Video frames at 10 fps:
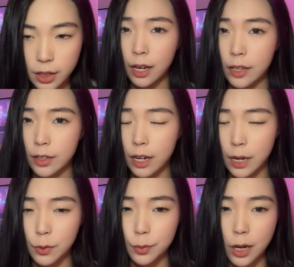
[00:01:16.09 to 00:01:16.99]
I thought I
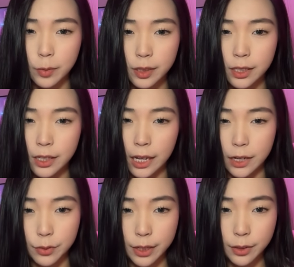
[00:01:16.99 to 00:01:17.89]
would probably need to
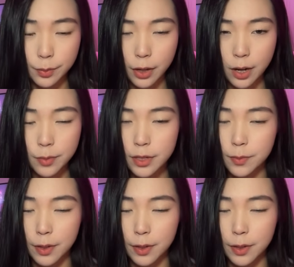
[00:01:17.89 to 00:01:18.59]
iterate the prompt,